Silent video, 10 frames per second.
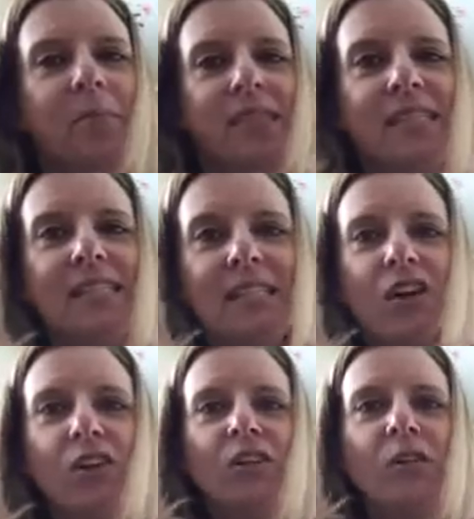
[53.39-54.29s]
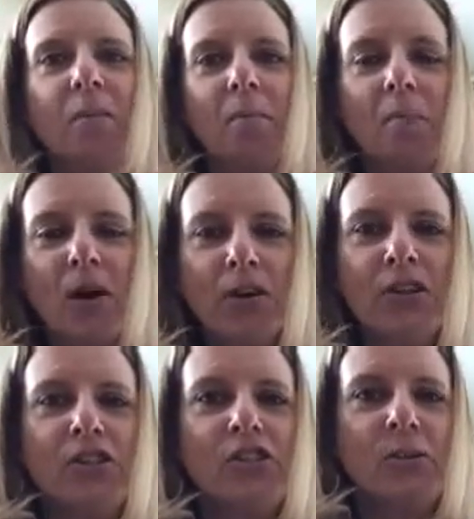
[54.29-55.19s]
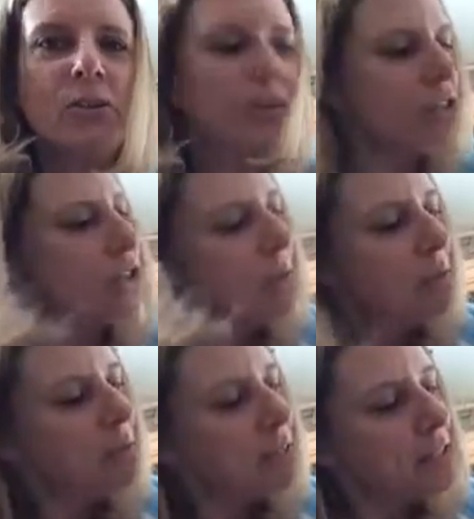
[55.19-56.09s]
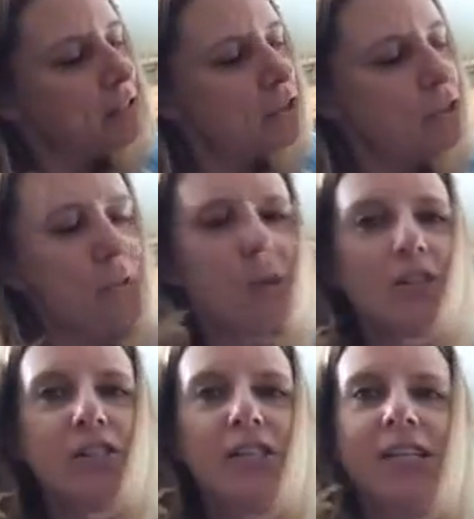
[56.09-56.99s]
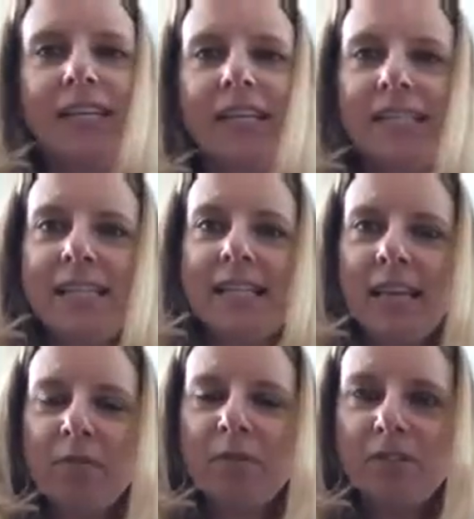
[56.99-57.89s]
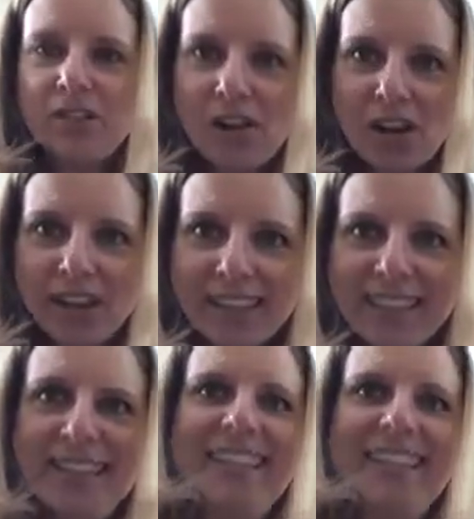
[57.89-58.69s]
But this is called Bark George because George is the name of the dog.